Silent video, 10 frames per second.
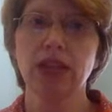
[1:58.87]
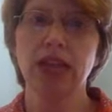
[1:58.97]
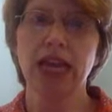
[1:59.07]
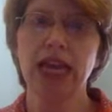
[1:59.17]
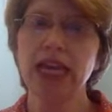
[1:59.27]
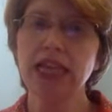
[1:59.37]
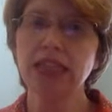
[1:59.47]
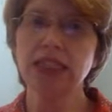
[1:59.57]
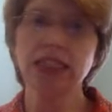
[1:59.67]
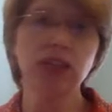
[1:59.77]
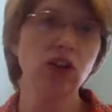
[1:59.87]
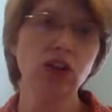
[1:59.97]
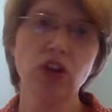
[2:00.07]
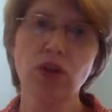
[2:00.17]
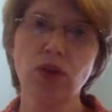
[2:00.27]
He's still on
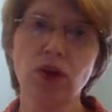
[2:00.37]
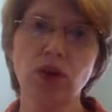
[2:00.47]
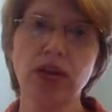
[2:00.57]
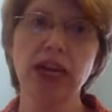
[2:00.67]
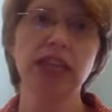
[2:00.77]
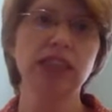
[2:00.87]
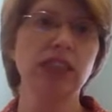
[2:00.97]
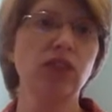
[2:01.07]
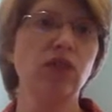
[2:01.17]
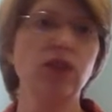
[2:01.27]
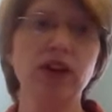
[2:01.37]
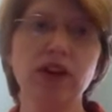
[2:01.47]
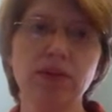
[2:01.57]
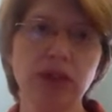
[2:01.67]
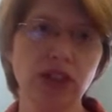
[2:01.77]
the throne, he is still
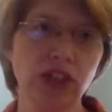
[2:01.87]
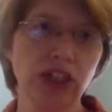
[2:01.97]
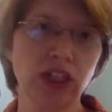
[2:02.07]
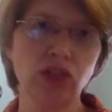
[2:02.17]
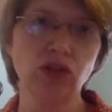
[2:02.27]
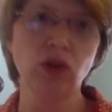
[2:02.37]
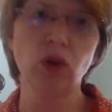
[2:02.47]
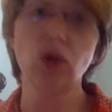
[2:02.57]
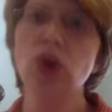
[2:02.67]
very much in control.